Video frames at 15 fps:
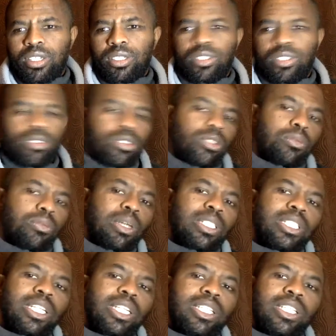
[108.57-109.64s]
So Mazi
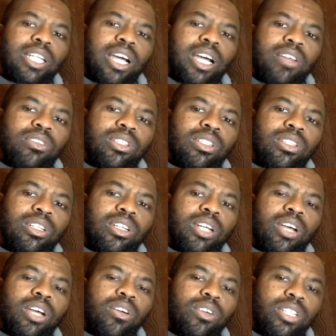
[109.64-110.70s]
Nnamdi Kanu
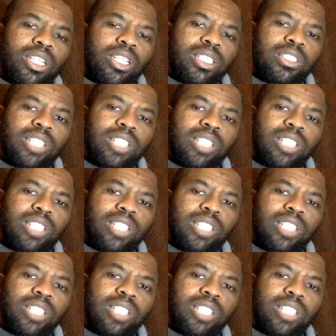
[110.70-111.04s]
reckoned